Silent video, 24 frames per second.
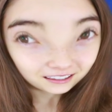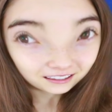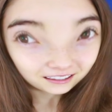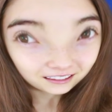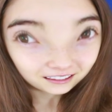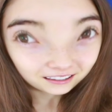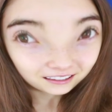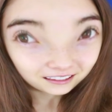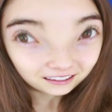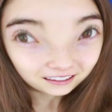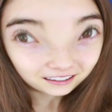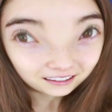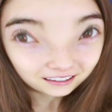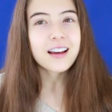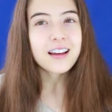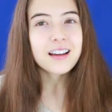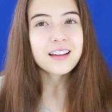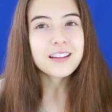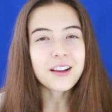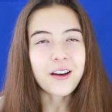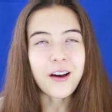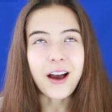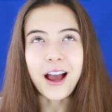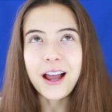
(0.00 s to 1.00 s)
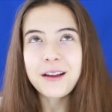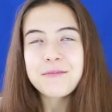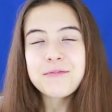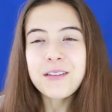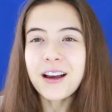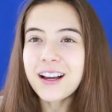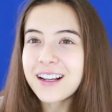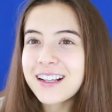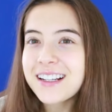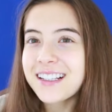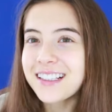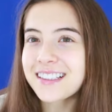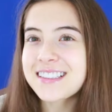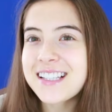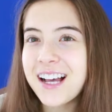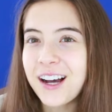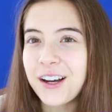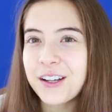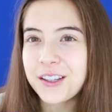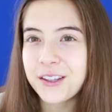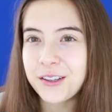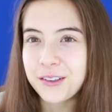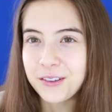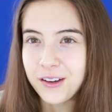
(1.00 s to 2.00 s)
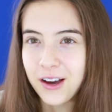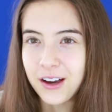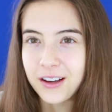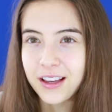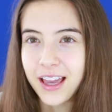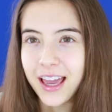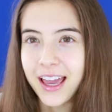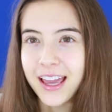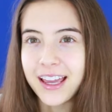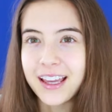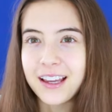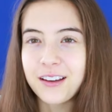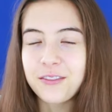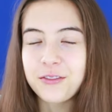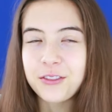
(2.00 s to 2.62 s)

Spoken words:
No, I'm not gonna tell you, okay?